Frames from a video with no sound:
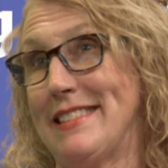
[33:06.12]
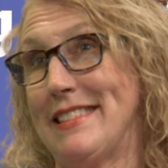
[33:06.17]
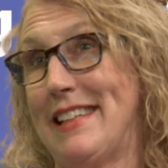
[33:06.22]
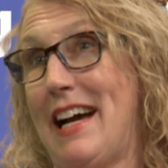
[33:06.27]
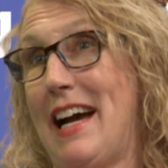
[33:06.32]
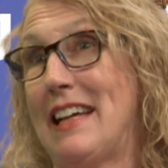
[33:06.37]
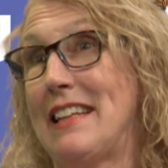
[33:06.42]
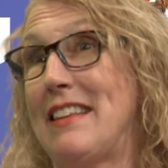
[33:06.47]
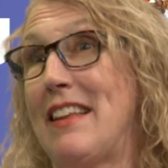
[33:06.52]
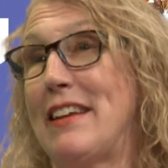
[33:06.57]

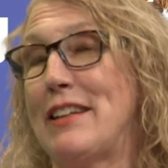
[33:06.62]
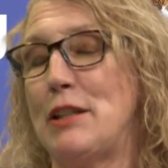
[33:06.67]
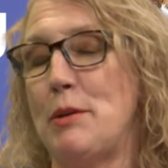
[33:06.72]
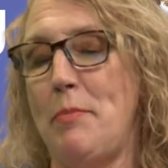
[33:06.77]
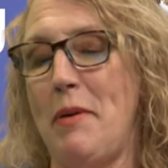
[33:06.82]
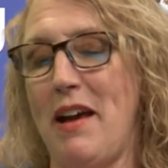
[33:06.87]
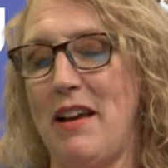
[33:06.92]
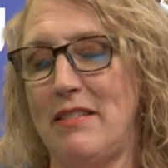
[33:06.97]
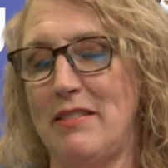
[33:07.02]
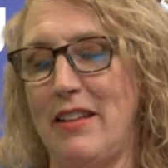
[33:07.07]
I'd like to
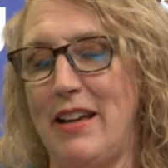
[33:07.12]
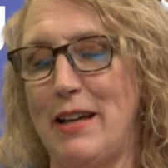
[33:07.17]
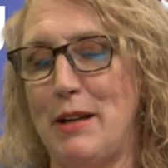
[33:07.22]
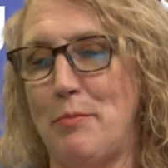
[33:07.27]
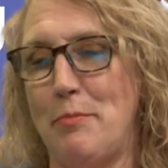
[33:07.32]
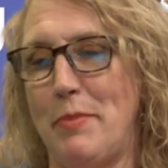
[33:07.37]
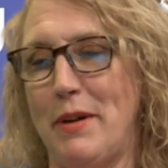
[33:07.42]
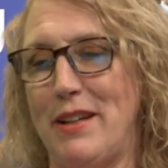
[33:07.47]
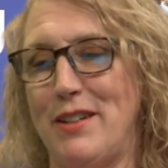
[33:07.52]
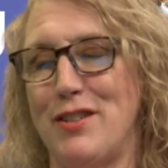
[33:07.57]
pack light,
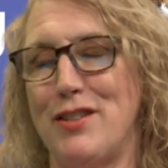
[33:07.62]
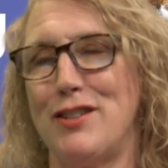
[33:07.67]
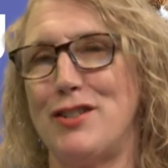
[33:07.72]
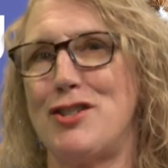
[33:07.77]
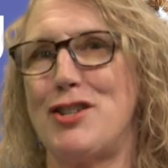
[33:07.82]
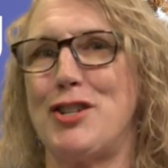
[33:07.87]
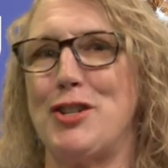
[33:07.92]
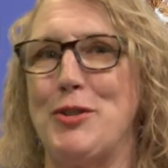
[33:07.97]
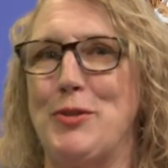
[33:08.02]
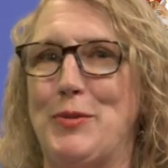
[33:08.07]
but
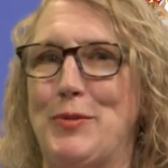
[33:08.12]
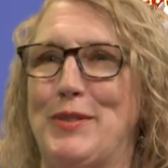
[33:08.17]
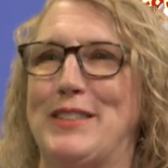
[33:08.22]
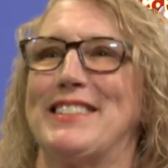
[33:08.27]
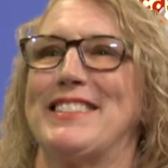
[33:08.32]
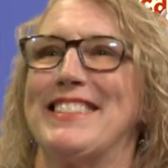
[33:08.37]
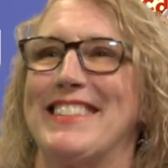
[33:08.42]
shoes.